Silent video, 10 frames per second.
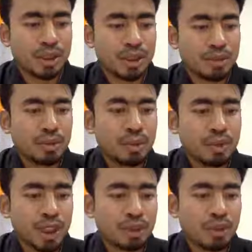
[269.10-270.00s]
for
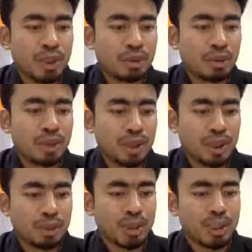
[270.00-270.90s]
Bhutan
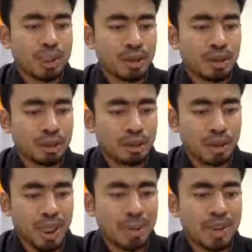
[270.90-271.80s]
1 was on
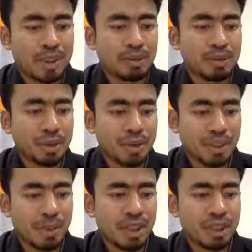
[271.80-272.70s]
amateur frequency
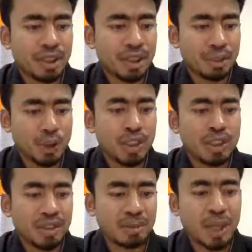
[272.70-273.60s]
band,
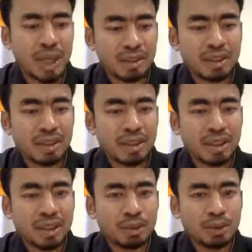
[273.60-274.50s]
UHF band,
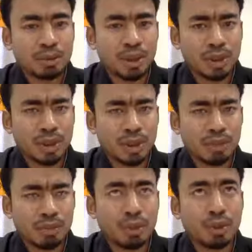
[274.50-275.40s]
which was
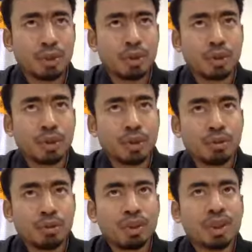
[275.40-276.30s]

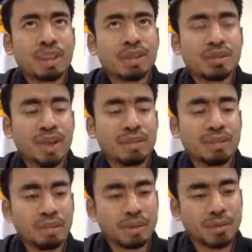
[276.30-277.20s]

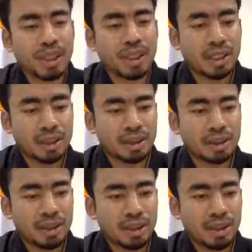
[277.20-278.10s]
435
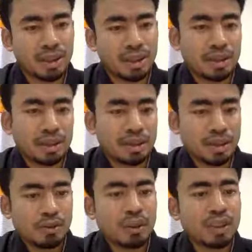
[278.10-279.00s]
megahertz.
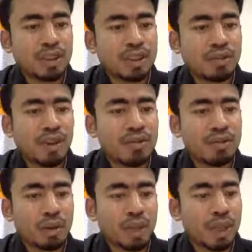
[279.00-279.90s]
435
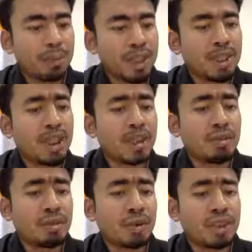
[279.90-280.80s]
for uplink
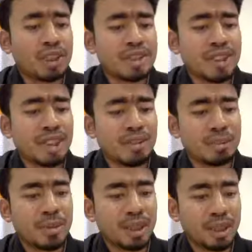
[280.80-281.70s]
and
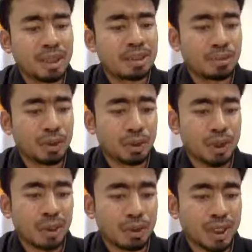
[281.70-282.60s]
437 megahertz for
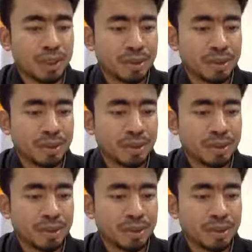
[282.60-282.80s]
downlink.